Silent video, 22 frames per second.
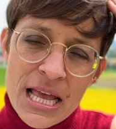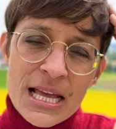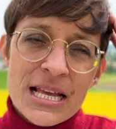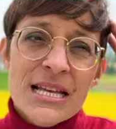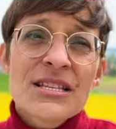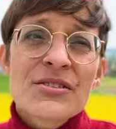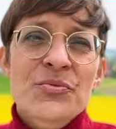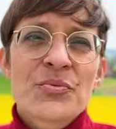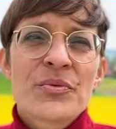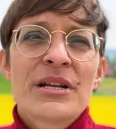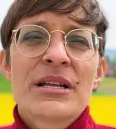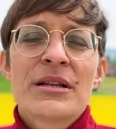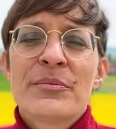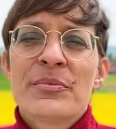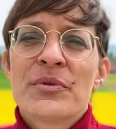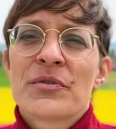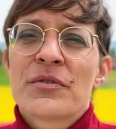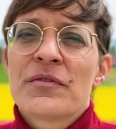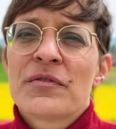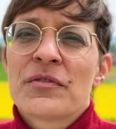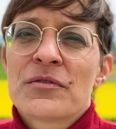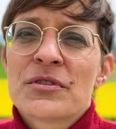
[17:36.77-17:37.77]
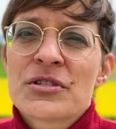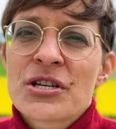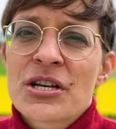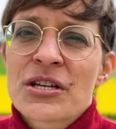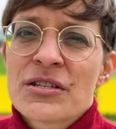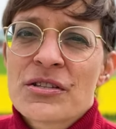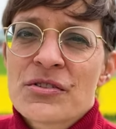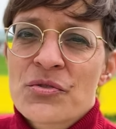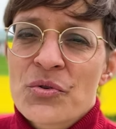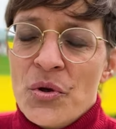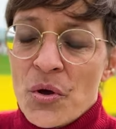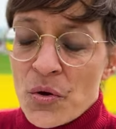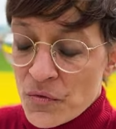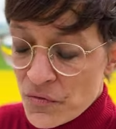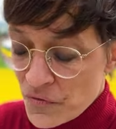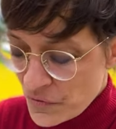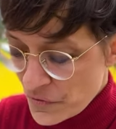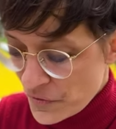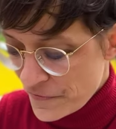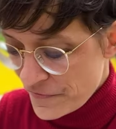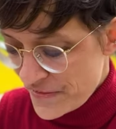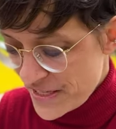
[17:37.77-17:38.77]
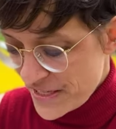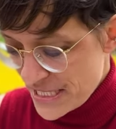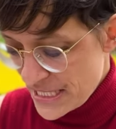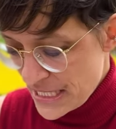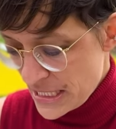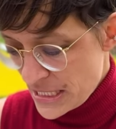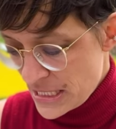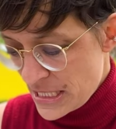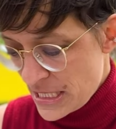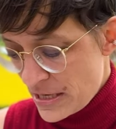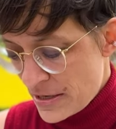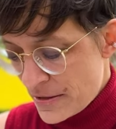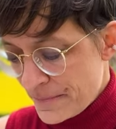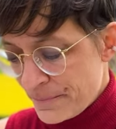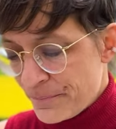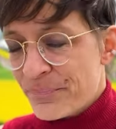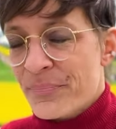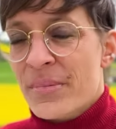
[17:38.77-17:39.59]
it's really beautiful just to go for a visit there.